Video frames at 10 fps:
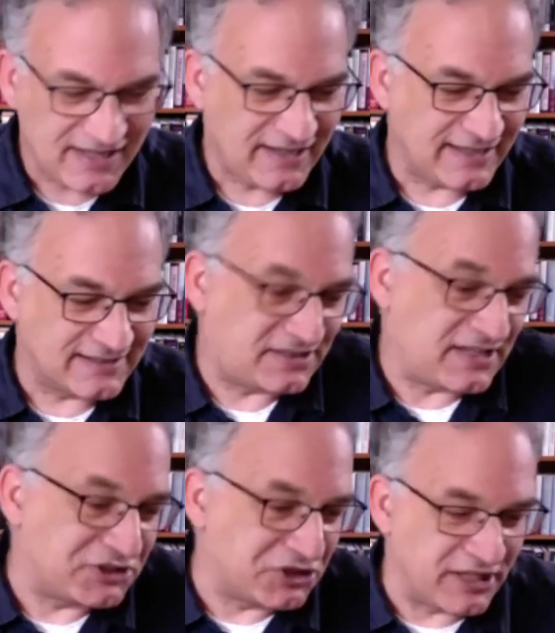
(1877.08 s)
is
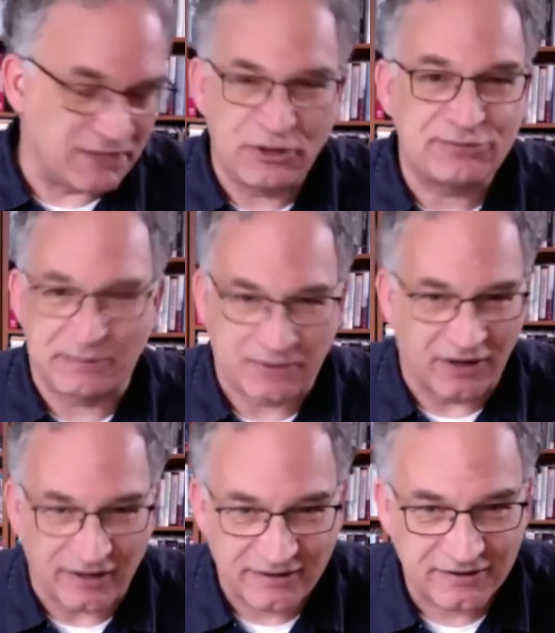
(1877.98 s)
essentially an amusement
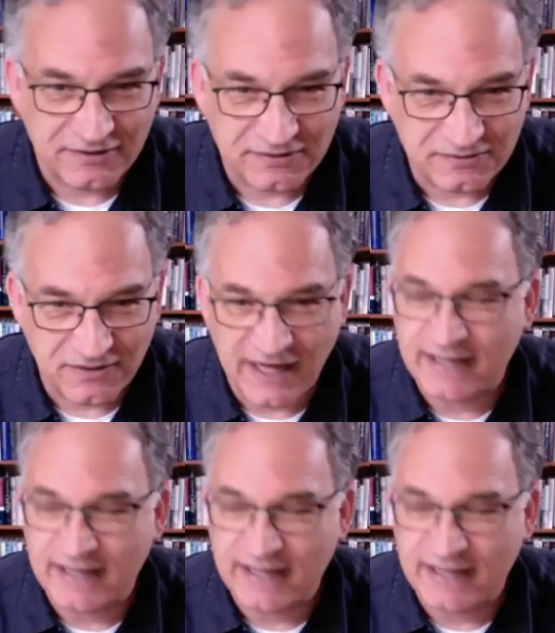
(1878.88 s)
park. Right.